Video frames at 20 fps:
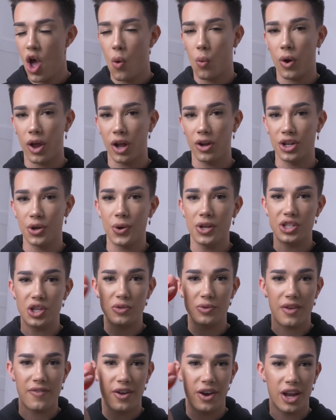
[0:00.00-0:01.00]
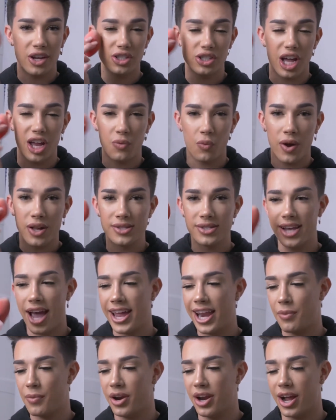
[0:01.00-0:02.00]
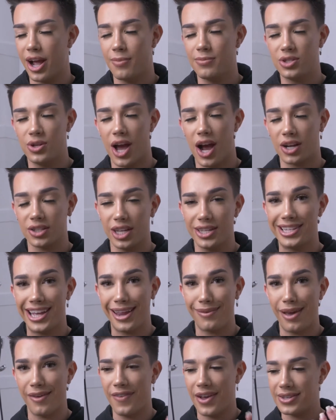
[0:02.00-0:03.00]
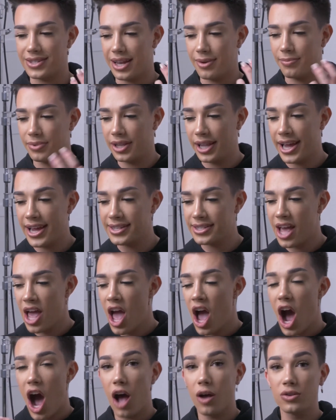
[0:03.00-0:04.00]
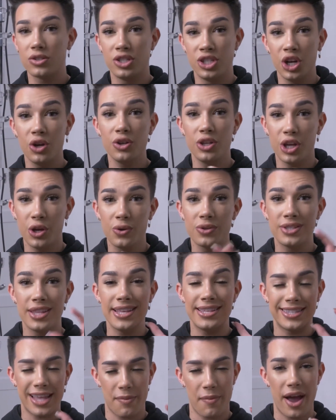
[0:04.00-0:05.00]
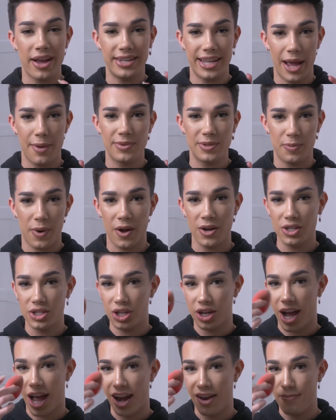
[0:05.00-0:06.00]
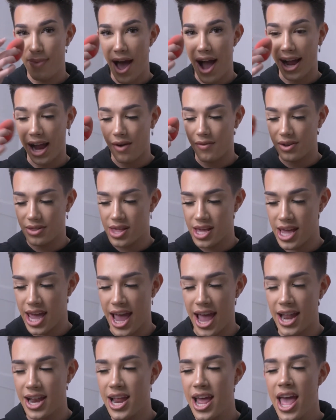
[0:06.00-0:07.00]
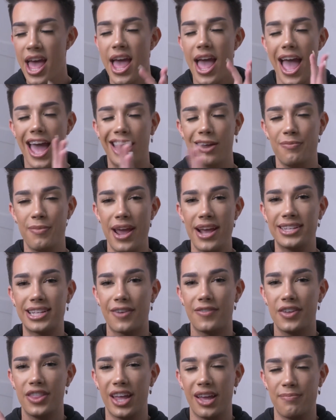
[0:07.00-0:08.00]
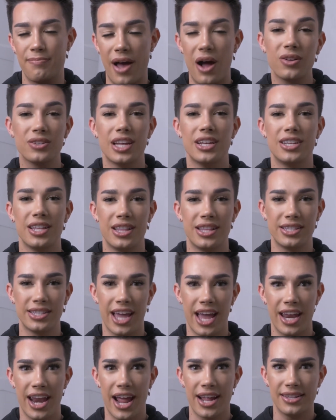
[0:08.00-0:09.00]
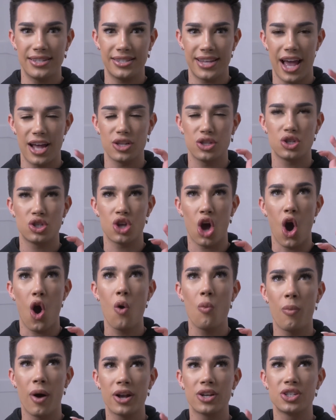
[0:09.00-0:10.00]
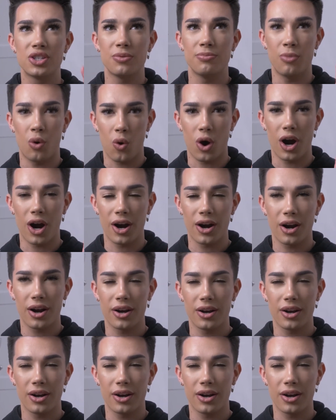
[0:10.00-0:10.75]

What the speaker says: What I'll do is use my foundation on one side, and when it comes to actually setting my face in place, I'll still use the semi-damp sponge to kind of pack everything in, and it makes everything melt into the skin and set so much more